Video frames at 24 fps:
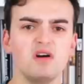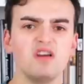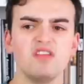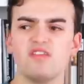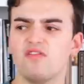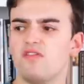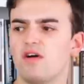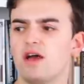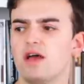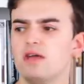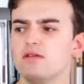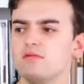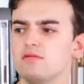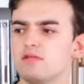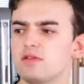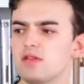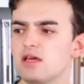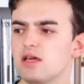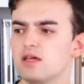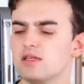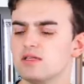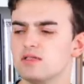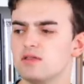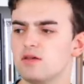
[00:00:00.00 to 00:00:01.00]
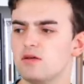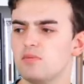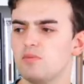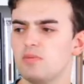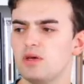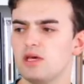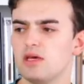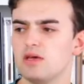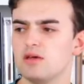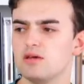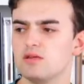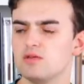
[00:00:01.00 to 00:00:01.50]
That's fine. I think it's a
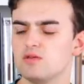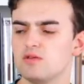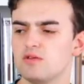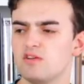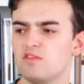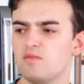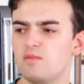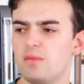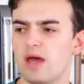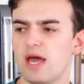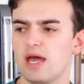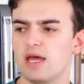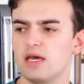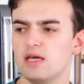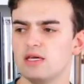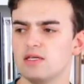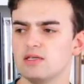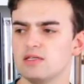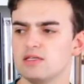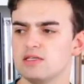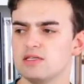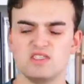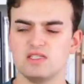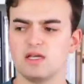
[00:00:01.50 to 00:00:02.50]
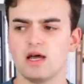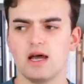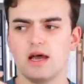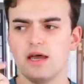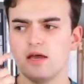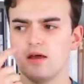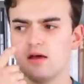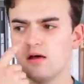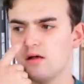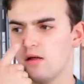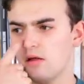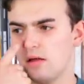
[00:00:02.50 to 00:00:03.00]
big sort of baggy
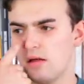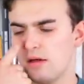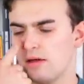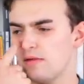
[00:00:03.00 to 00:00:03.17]
style.